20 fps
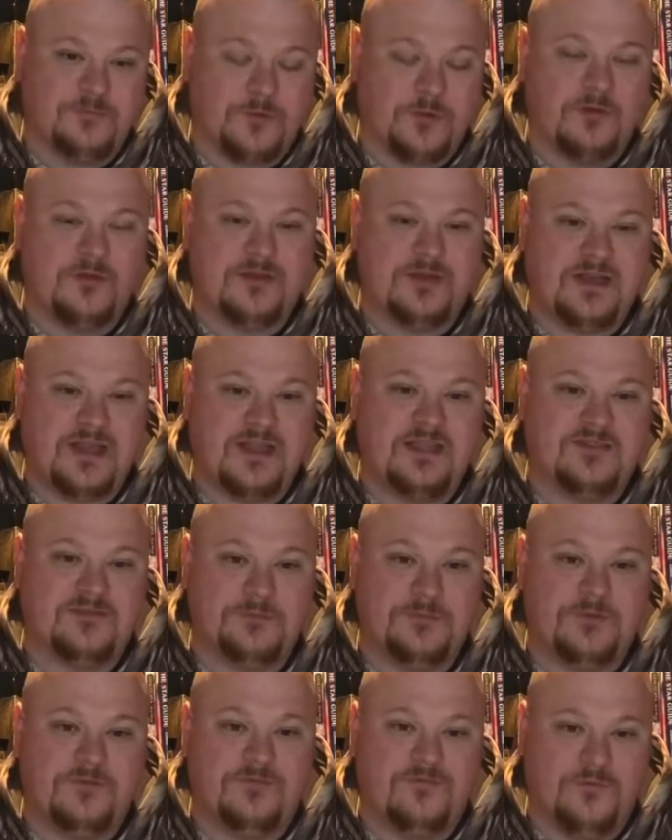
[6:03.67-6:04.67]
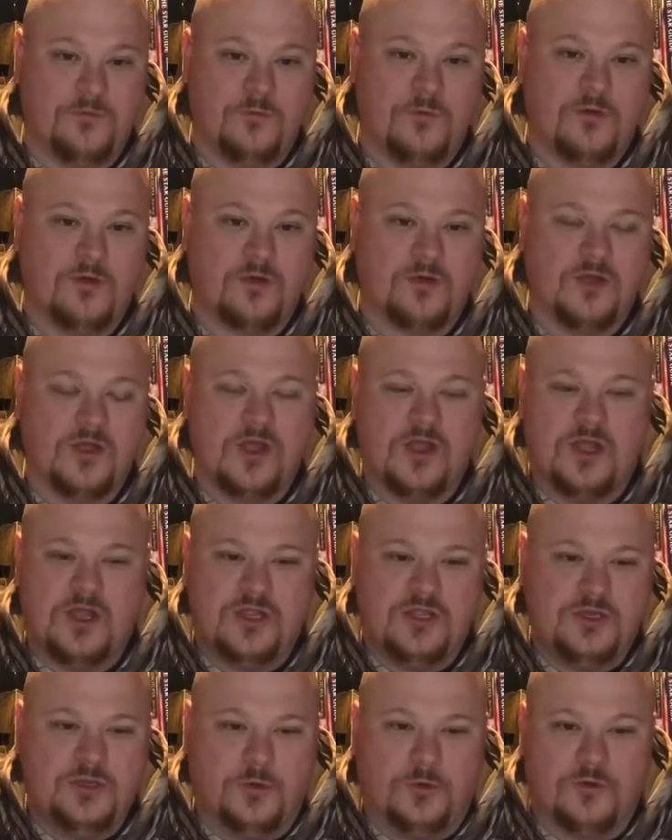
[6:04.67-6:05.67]
days before your
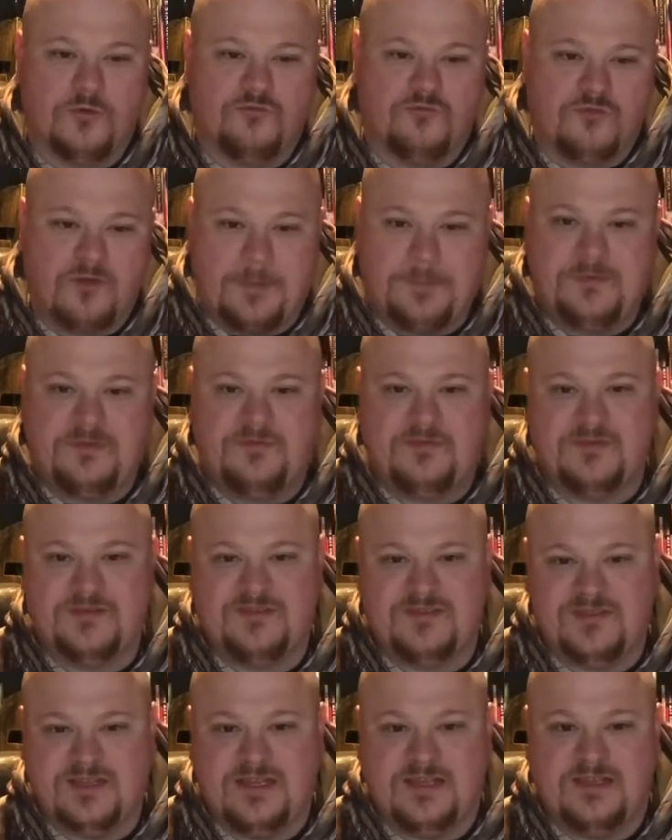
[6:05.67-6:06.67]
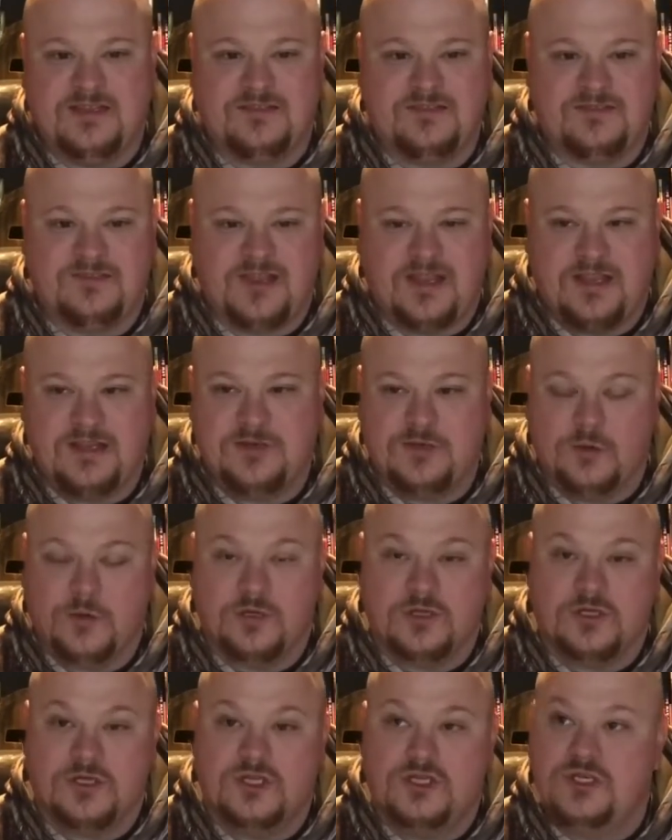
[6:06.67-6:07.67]
ripped physiques and your
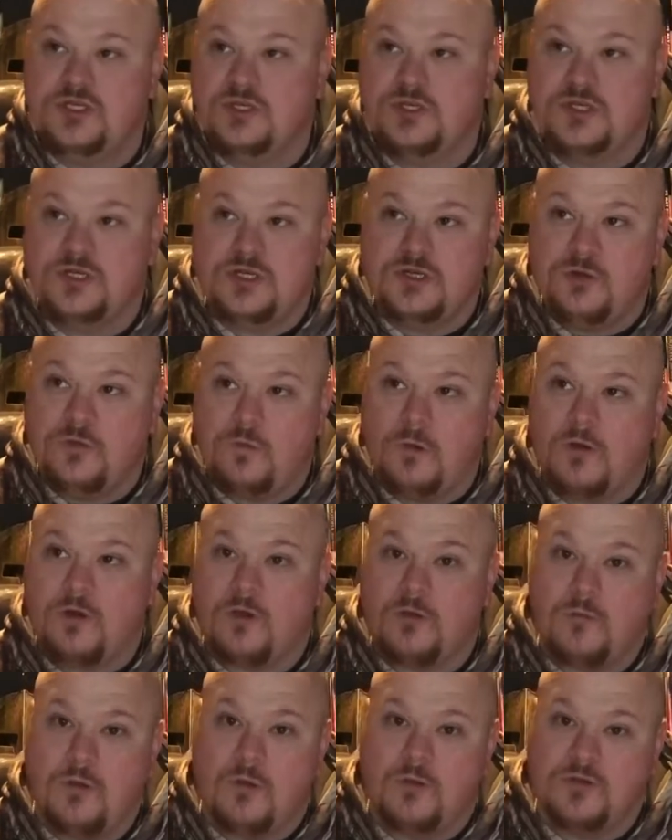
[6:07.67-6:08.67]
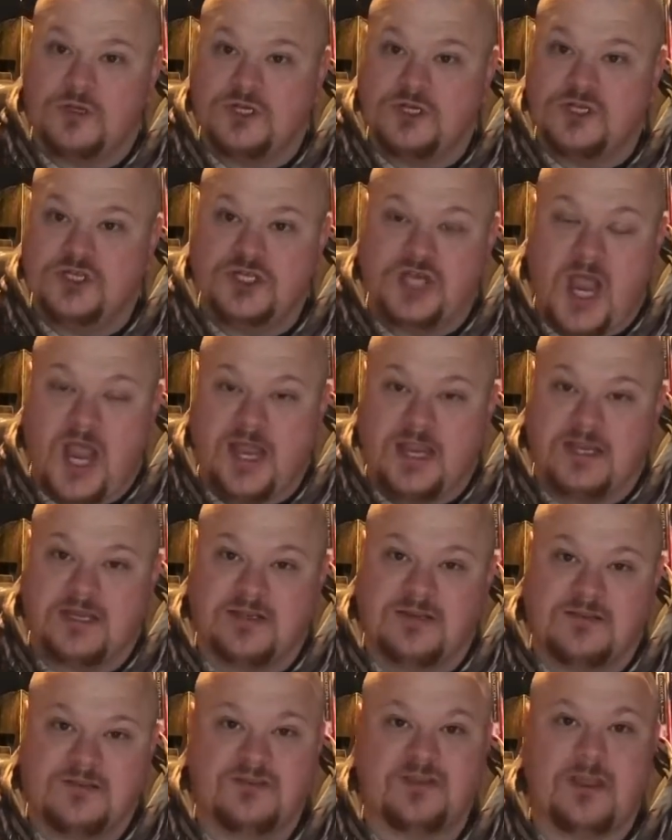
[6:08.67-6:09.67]
quote-unquote giants. I
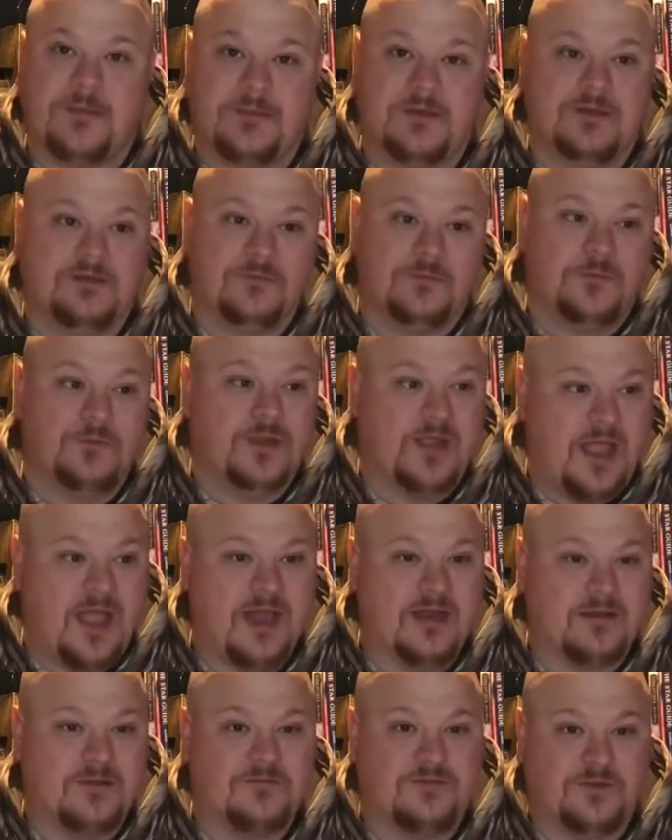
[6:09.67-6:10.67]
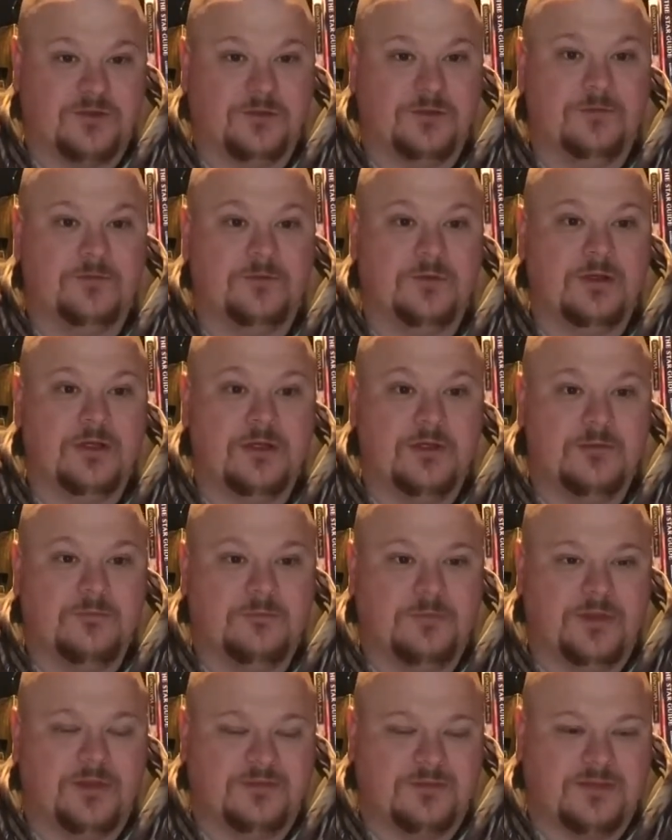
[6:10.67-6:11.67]
mean, we had a few, but
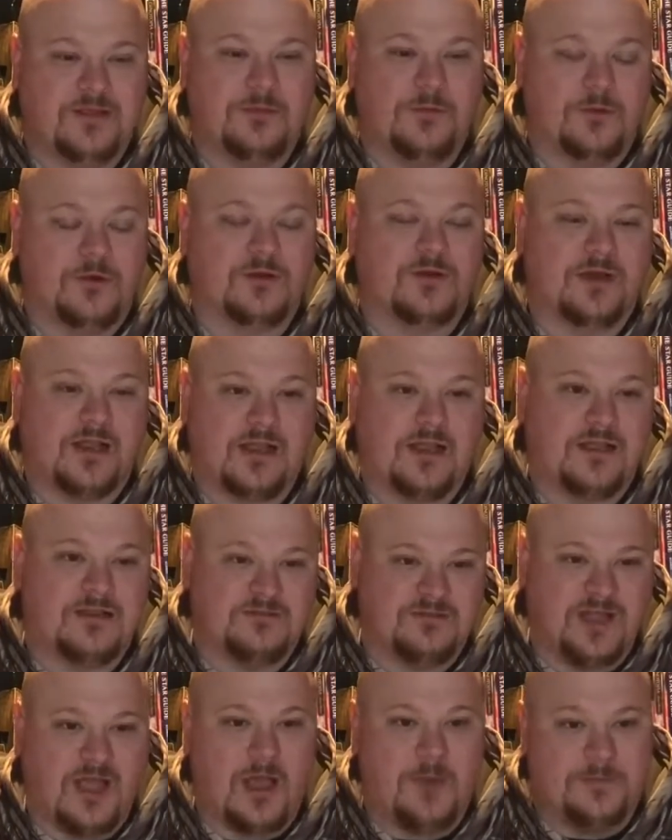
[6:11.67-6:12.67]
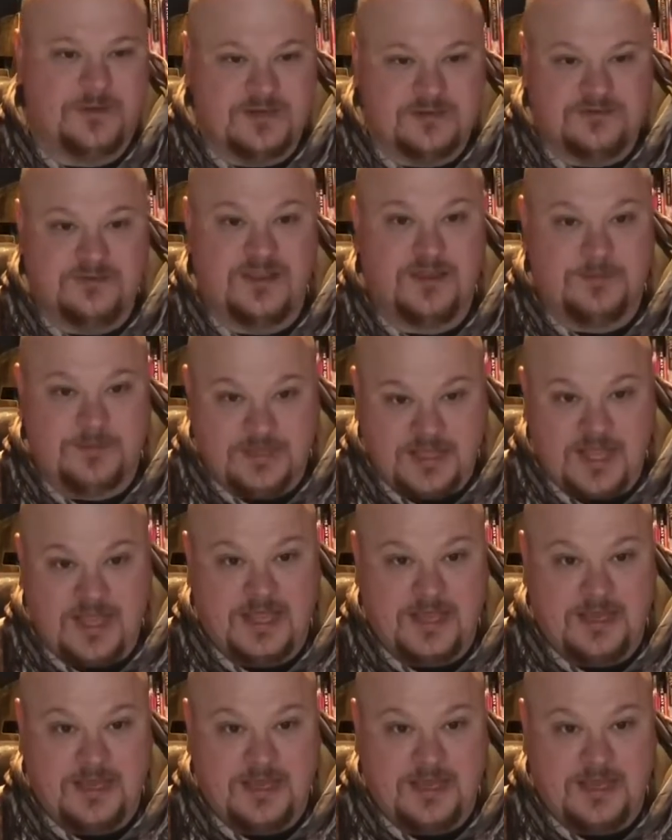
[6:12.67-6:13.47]
they weren't as common as they became